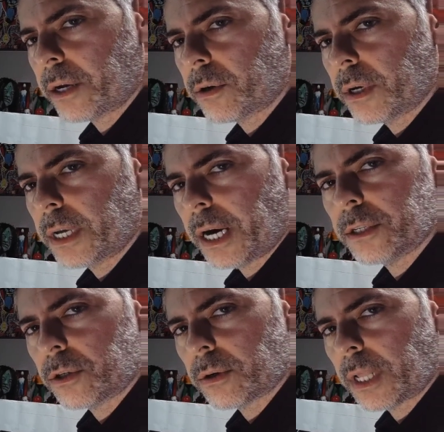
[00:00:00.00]

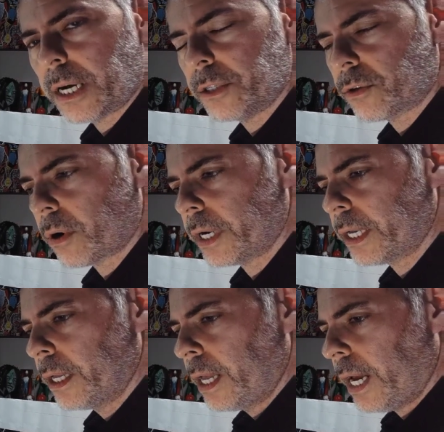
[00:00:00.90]
contour line drawing,
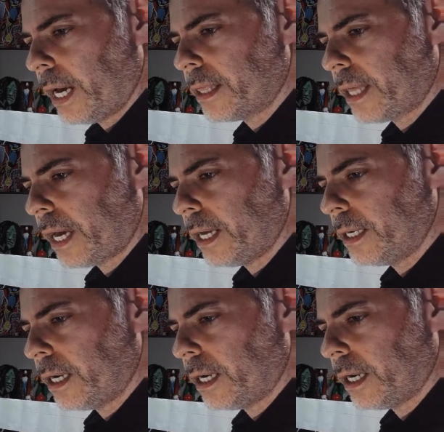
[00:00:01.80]
and then
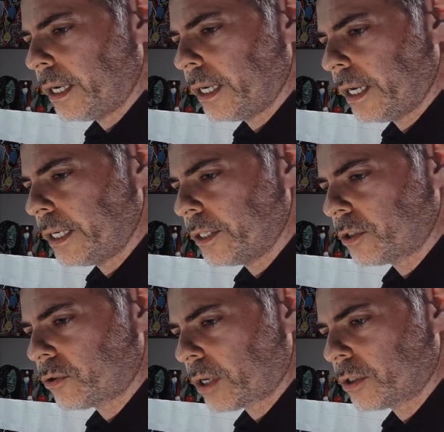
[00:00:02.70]
and his
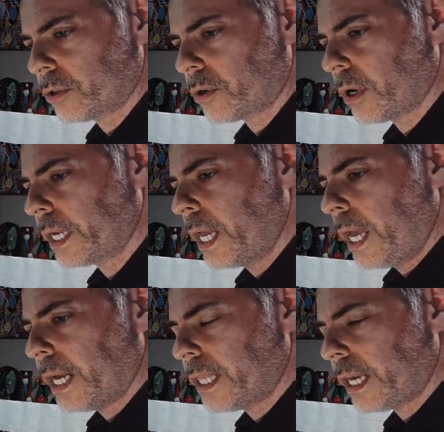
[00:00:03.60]
structure drawing,
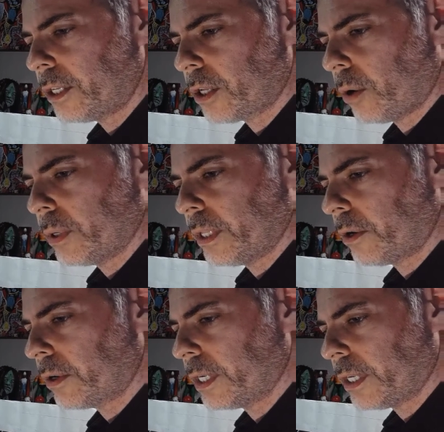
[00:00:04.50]
and then he'll go in
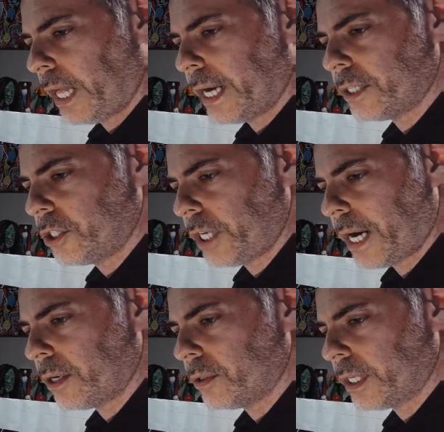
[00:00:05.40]
there and he'll add
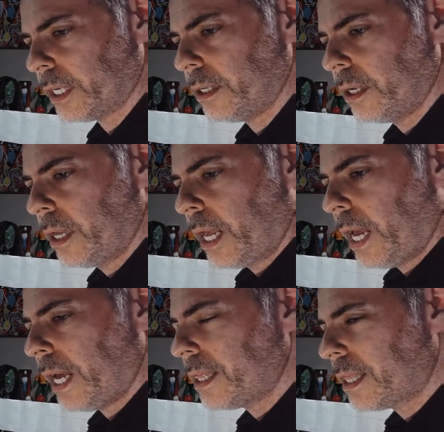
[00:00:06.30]
shadows in,
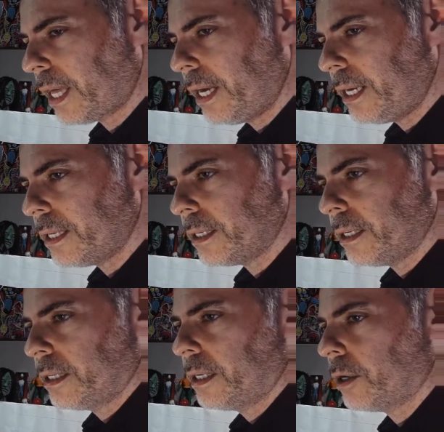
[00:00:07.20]
and then
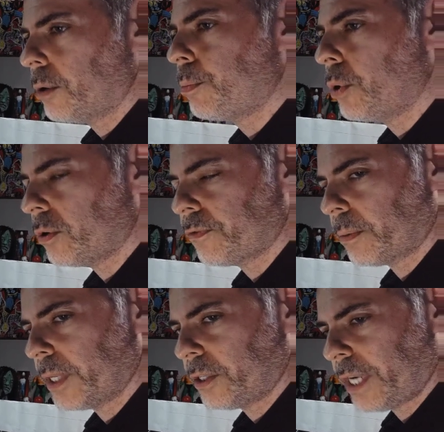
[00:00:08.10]
he'll pull from
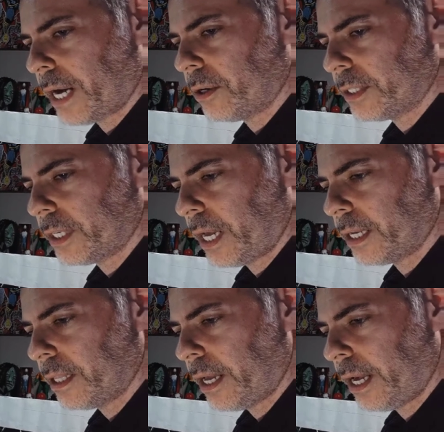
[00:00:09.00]
the shadows and
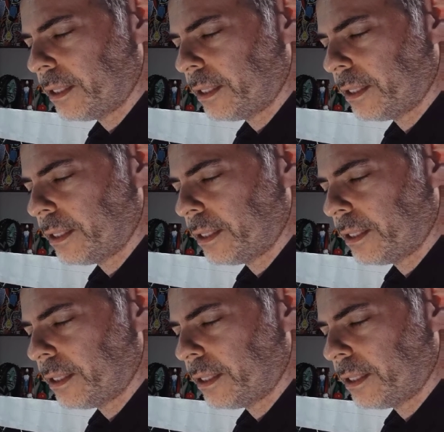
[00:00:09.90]
add